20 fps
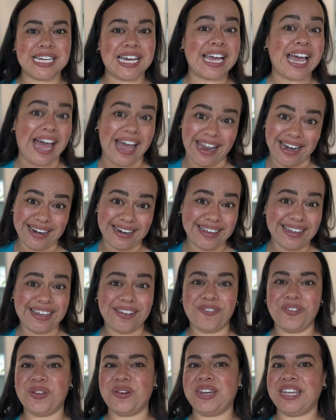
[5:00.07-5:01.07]
Again,
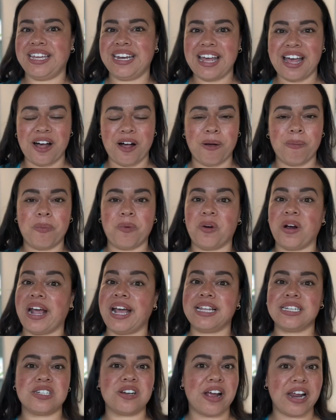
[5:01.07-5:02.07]
if you need help or
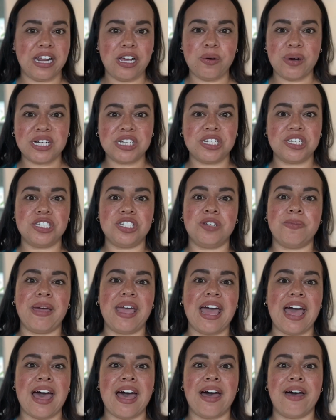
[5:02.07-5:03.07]
answer any questions you may
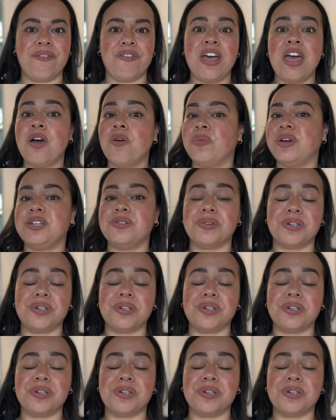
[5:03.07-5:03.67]
have, we do a